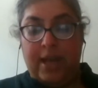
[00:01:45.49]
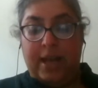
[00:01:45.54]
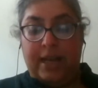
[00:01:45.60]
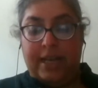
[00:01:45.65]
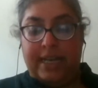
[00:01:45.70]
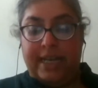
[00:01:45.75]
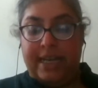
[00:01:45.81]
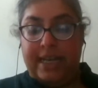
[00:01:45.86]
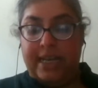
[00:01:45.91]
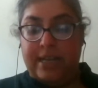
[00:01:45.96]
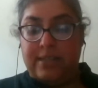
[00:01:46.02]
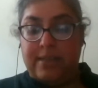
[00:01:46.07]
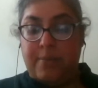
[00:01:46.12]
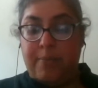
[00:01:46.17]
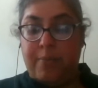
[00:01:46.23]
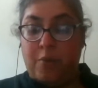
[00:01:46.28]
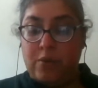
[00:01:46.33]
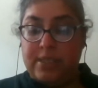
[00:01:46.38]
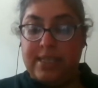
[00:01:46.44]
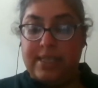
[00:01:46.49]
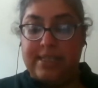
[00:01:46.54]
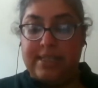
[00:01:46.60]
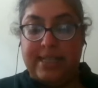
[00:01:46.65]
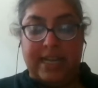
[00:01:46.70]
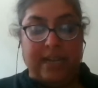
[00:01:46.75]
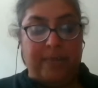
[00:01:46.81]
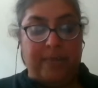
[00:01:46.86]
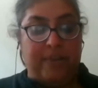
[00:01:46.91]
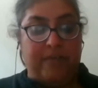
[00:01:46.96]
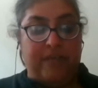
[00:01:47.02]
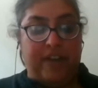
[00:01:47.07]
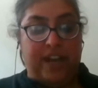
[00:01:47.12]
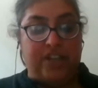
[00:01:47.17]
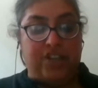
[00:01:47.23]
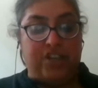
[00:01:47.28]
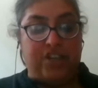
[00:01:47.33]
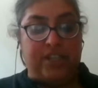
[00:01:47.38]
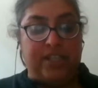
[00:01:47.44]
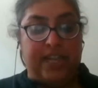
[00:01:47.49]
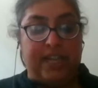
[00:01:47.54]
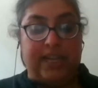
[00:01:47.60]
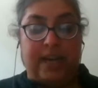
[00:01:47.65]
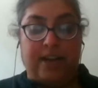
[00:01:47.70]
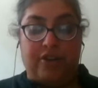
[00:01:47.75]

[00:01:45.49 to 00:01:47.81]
He supports sustainable fashion tech